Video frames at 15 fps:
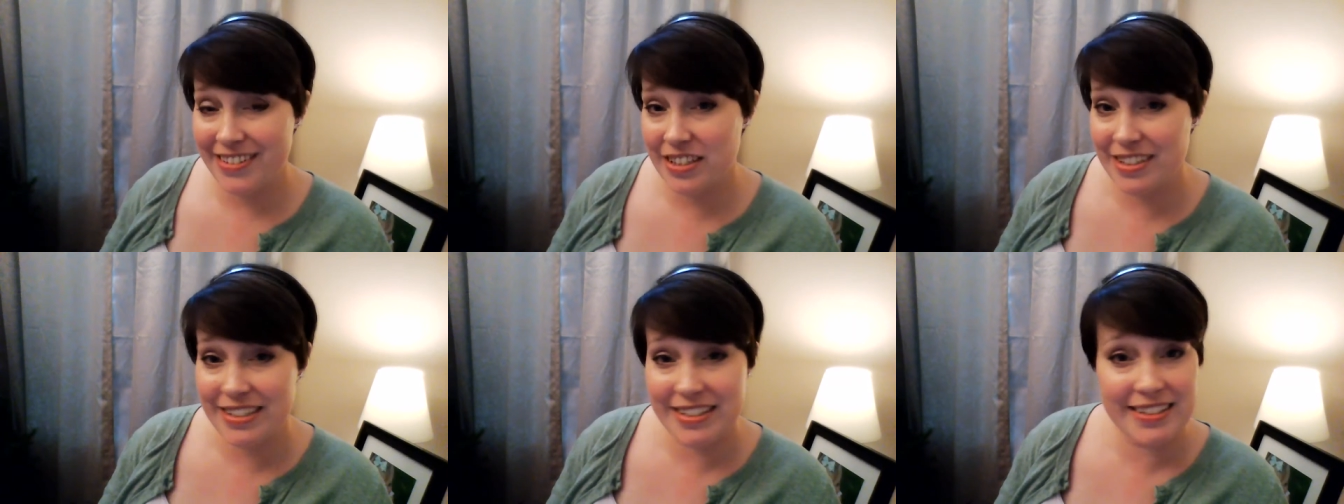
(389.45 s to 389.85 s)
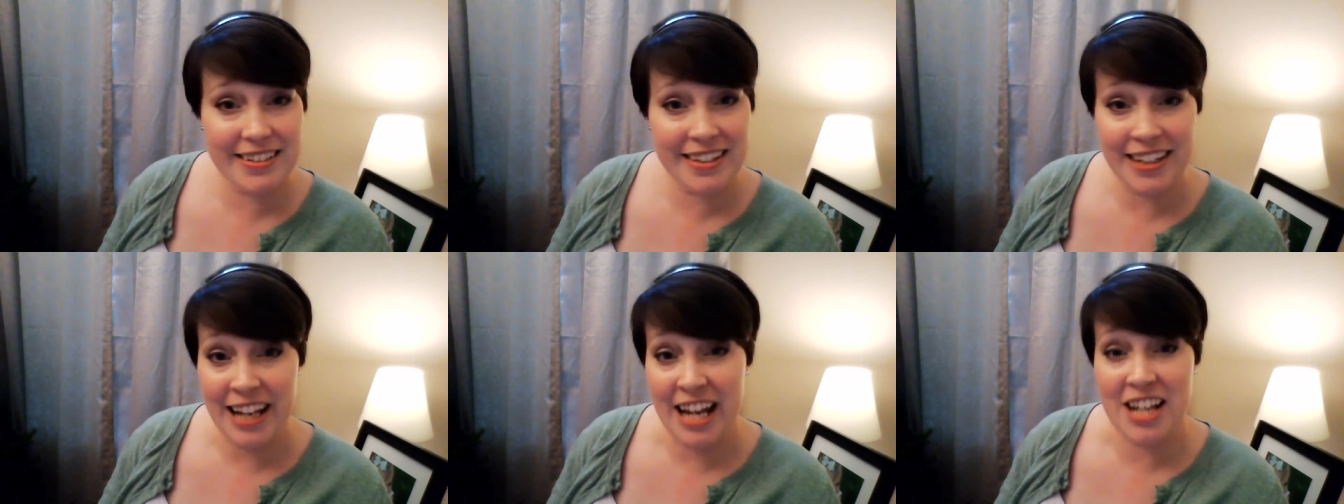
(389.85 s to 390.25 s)
Just
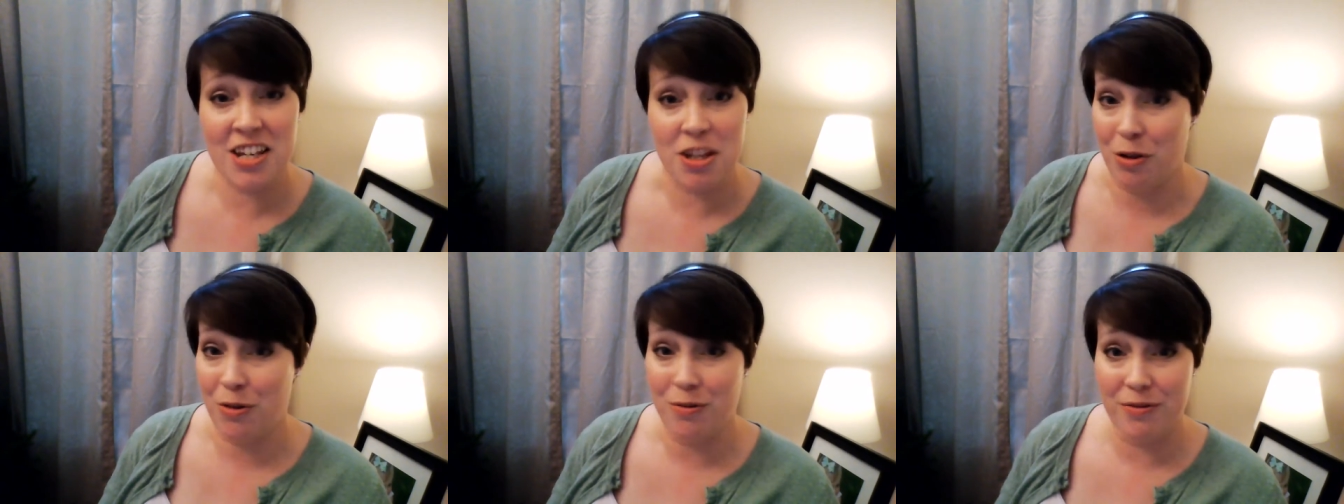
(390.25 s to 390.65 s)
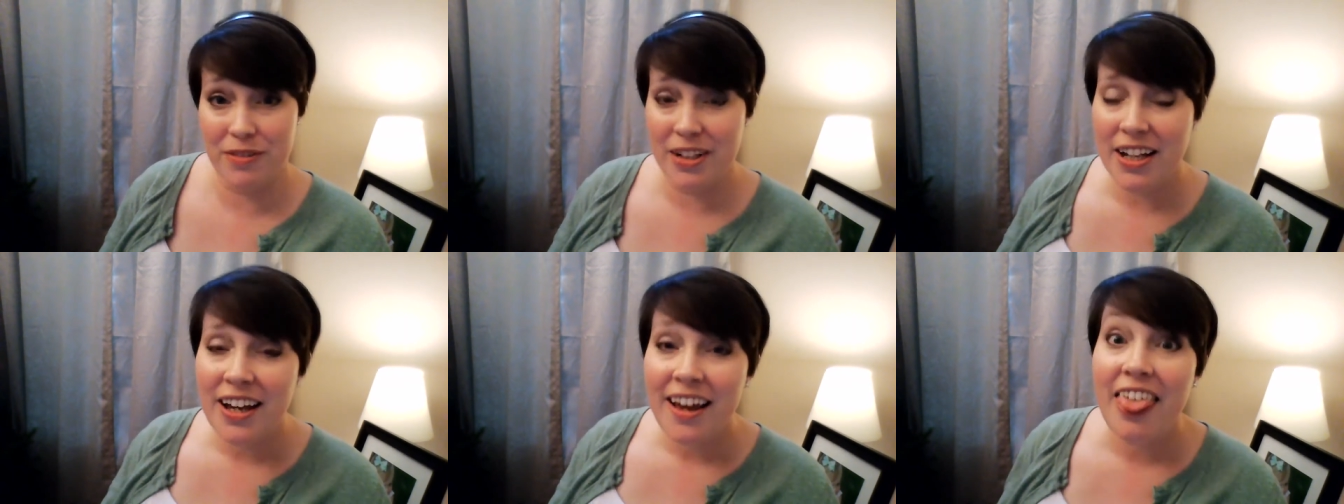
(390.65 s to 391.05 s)
thank you.
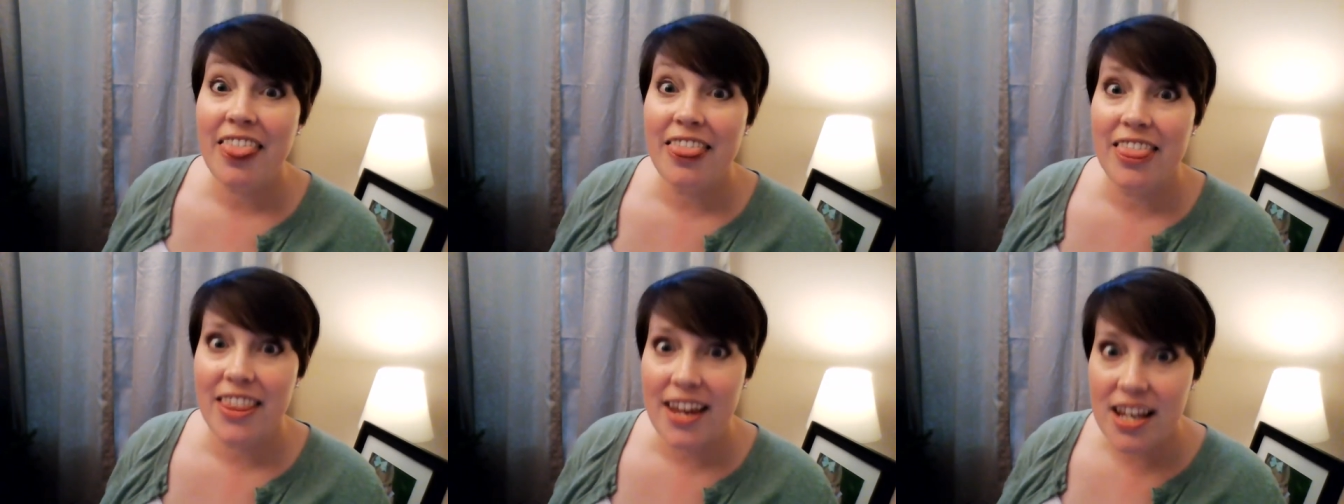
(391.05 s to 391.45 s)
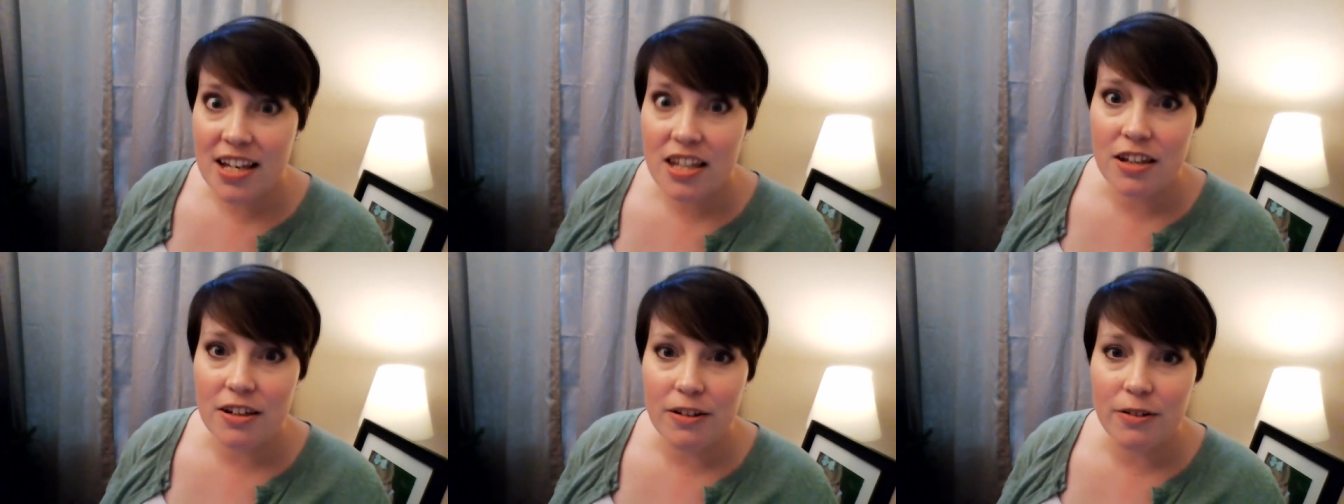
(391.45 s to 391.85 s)

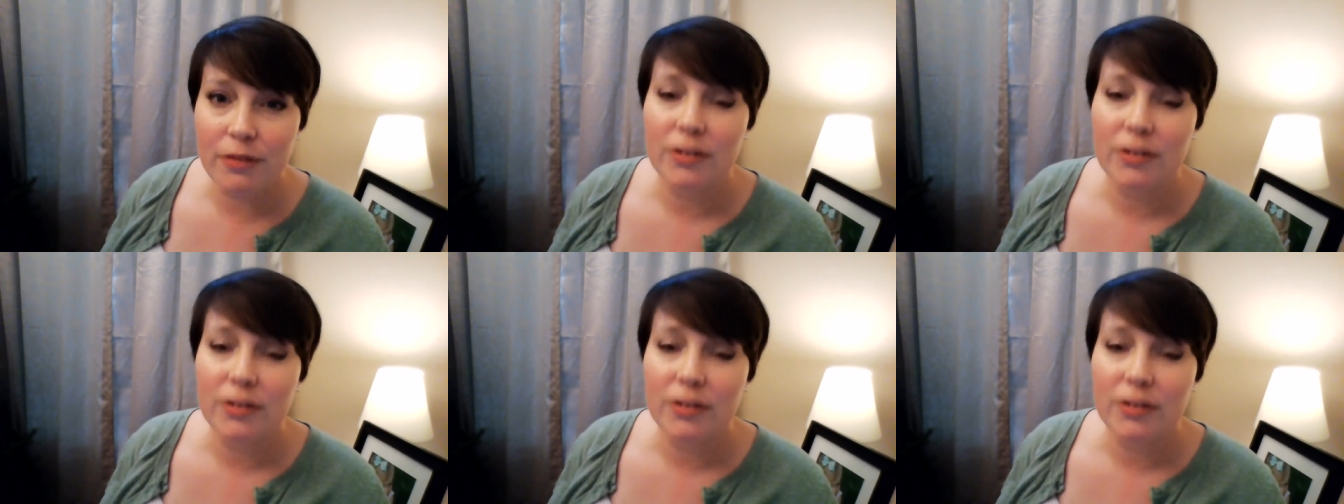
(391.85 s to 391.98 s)
Thank you.